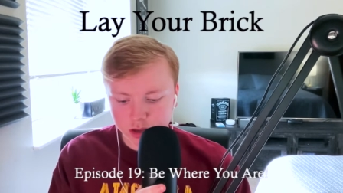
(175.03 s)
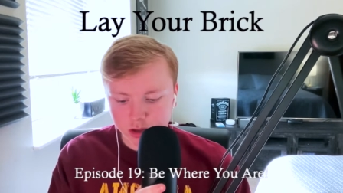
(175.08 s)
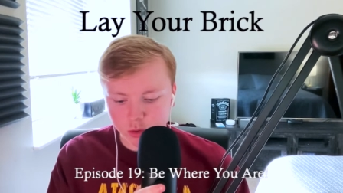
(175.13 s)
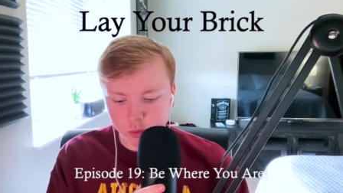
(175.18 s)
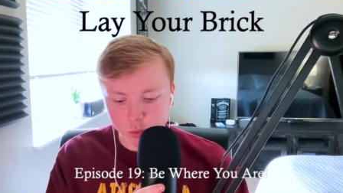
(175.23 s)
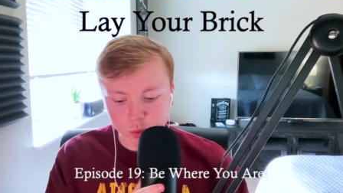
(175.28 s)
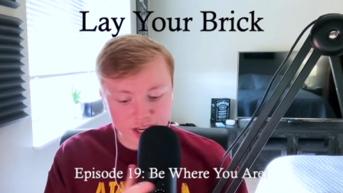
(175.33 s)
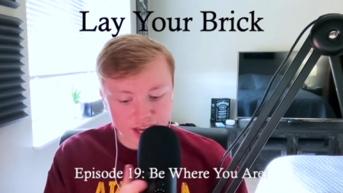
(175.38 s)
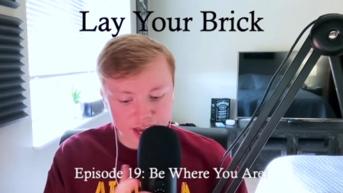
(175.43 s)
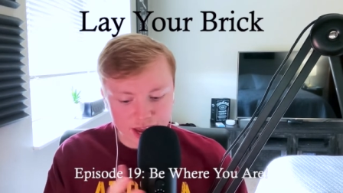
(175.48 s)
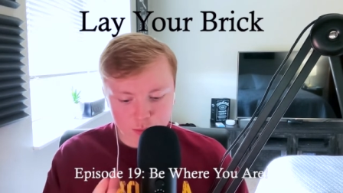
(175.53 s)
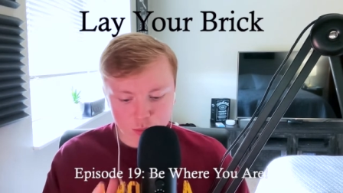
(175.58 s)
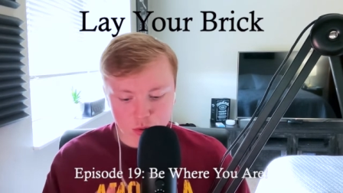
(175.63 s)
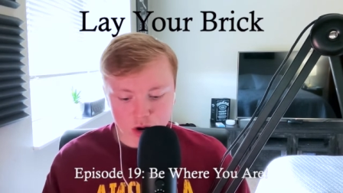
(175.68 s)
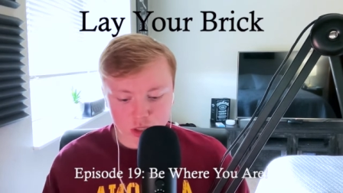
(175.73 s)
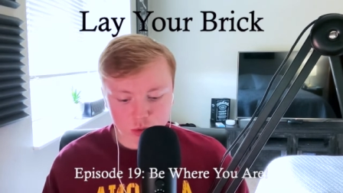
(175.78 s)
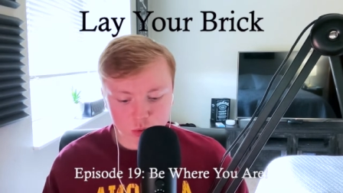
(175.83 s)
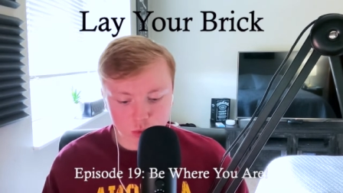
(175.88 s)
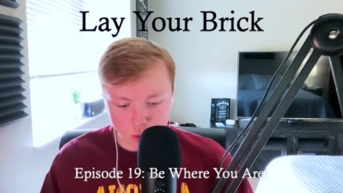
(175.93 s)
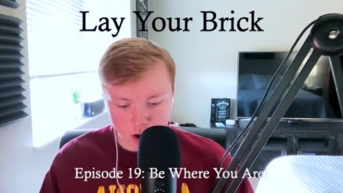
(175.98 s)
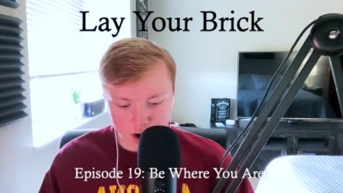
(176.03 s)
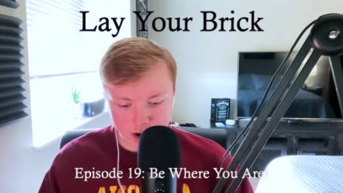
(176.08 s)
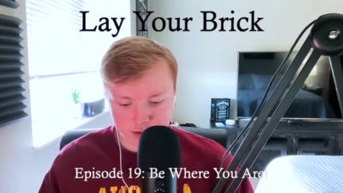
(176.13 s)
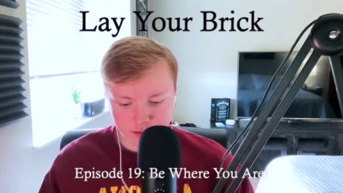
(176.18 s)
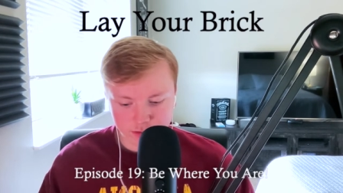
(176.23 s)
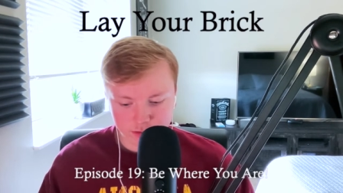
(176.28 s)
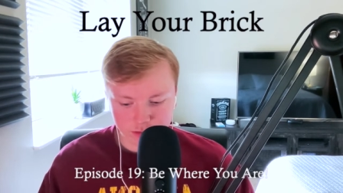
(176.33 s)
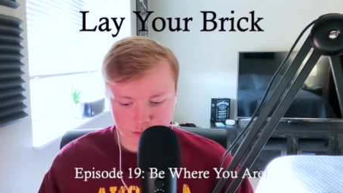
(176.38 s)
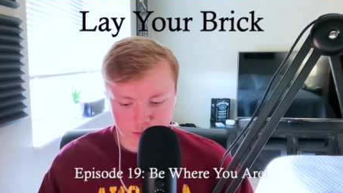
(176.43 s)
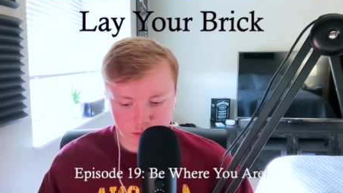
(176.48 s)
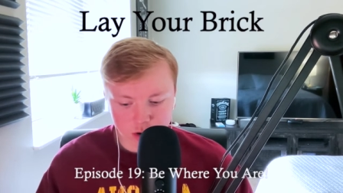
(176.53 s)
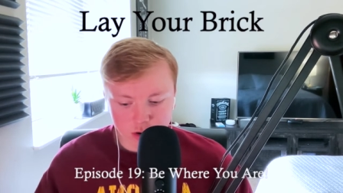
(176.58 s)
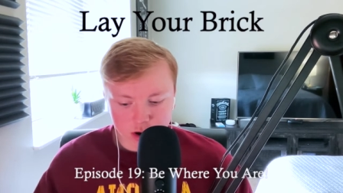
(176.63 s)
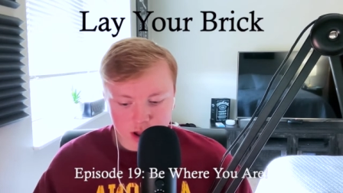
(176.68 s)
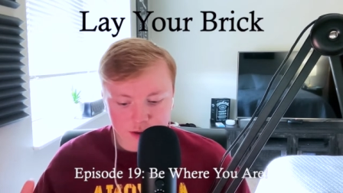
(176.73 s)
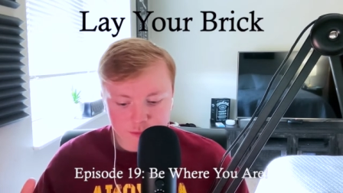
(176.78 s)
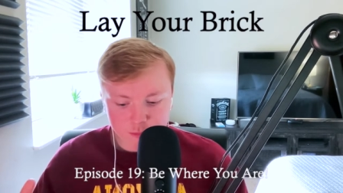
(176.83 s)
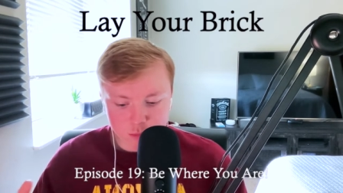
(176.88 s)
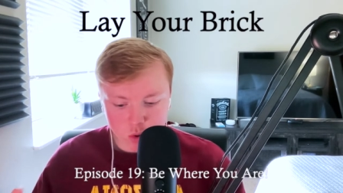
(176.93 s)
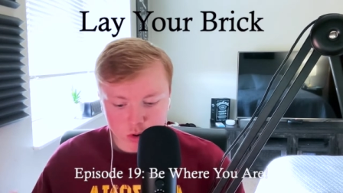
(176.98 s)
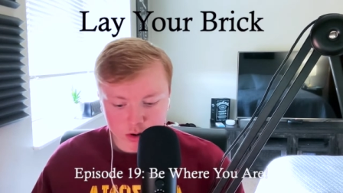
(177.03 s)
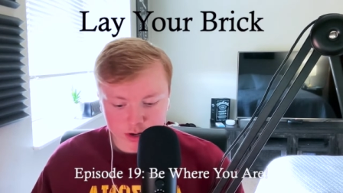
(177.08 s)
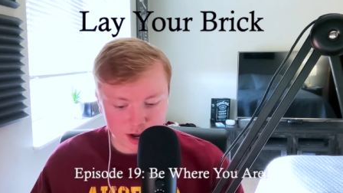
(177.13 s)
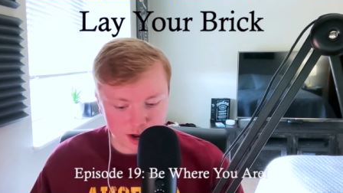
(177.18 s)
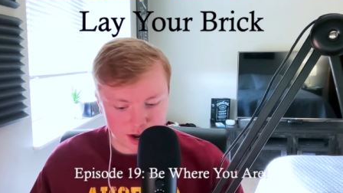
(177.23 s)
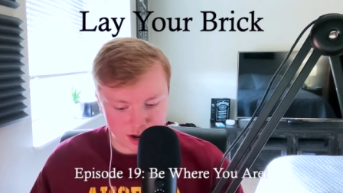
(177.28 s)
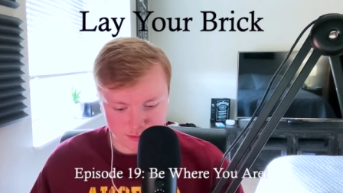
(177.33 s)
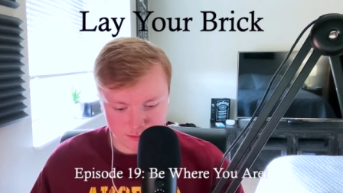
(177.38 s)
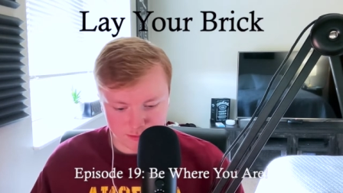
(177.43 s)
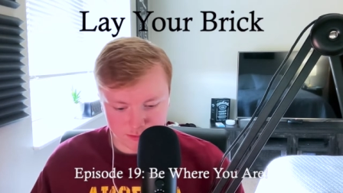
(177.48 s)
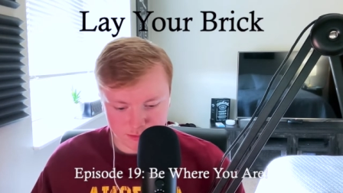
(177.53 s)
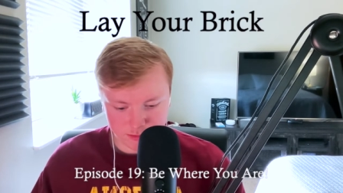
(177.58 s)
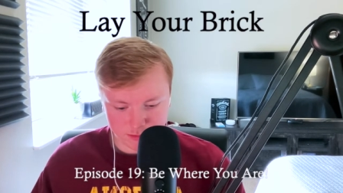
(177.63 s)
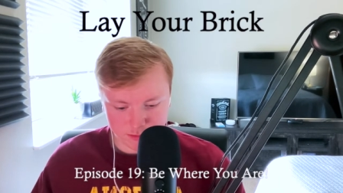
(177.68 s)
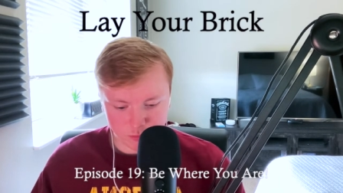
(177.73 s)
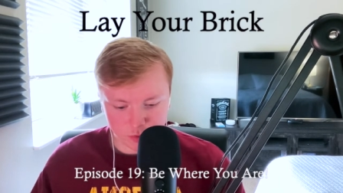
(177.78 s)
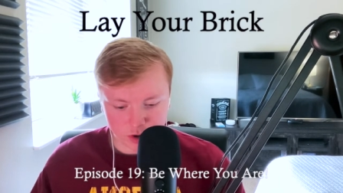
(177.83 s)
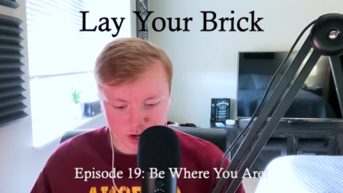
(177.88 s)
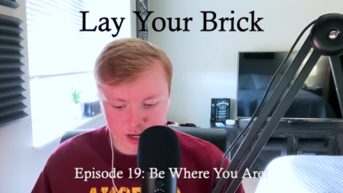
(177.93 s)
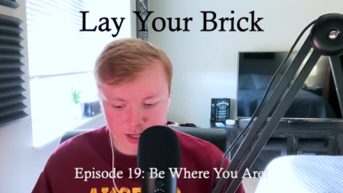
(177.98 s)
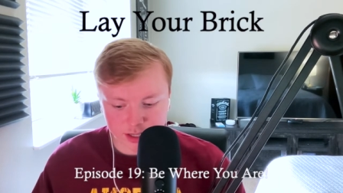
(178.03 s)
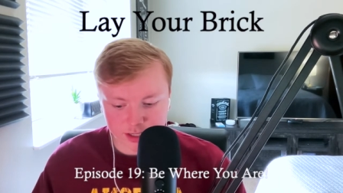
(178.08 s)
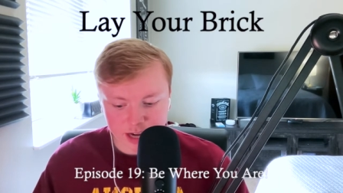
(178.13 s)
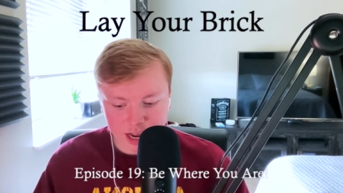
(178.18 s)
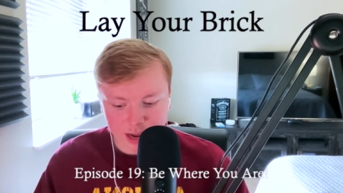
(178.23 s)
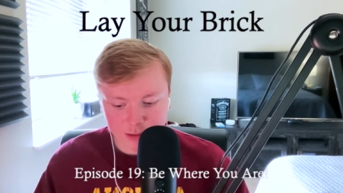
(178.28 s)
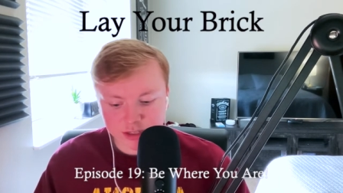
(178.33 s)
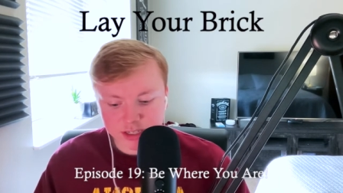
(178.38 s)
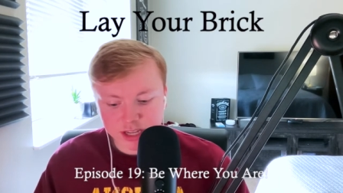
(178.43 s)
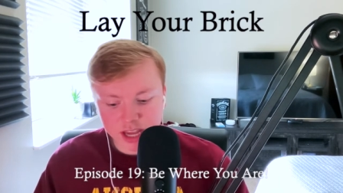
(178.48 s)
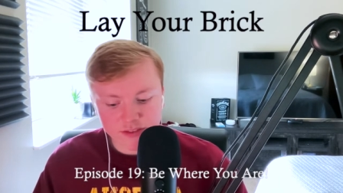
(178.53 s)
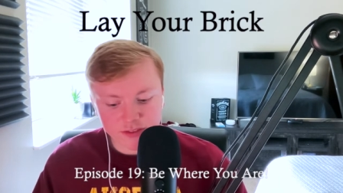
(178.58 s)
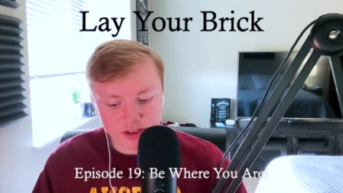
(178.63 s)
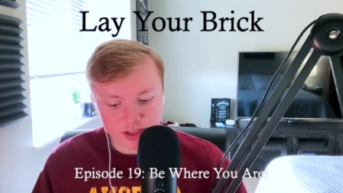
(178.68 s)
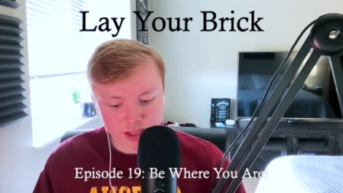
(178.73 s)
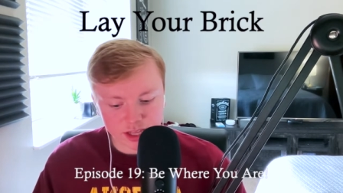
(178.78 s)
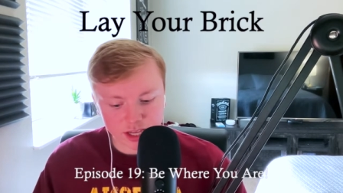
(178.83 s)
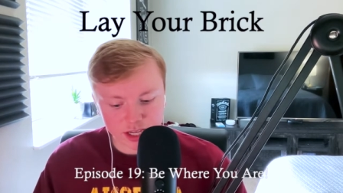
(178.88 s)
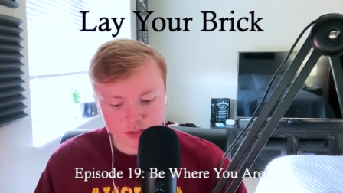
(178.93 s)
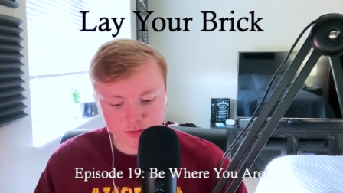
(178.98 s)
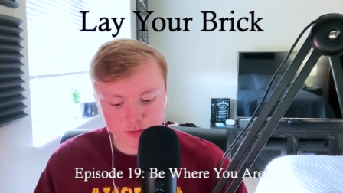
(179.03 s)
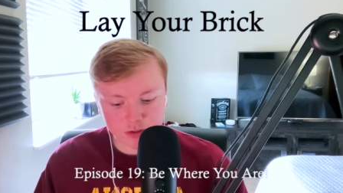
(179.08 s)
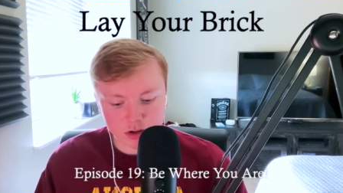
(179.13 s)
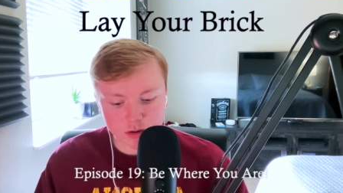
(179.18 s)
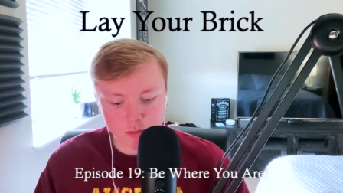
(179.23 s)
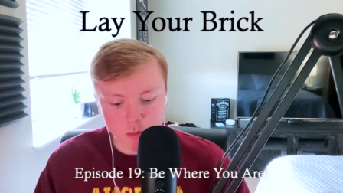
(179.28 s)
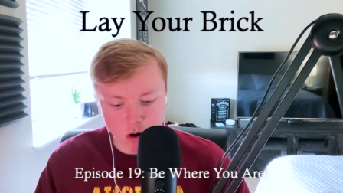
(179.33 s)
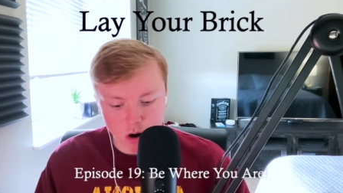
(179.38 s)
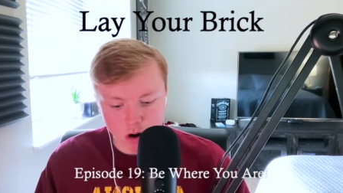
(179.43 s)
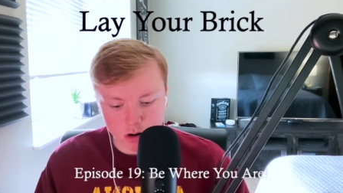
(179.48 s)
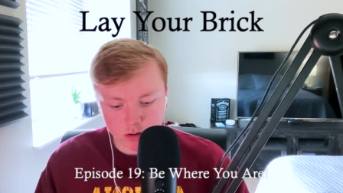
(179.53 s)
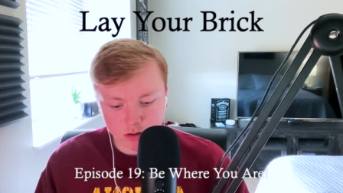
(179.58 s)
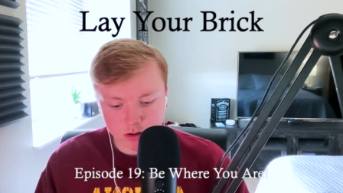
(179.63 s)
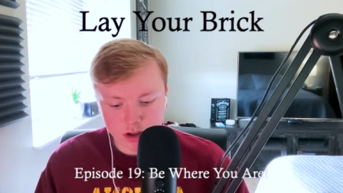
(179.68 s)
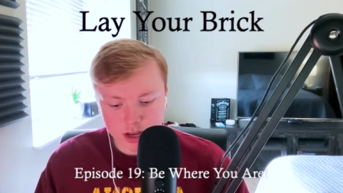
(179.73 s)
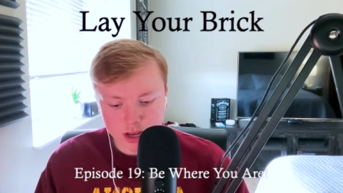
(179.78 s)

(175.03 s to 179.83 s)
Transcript: We can't press rewind. We don't have more time. We need to stop saving things for tomorrow.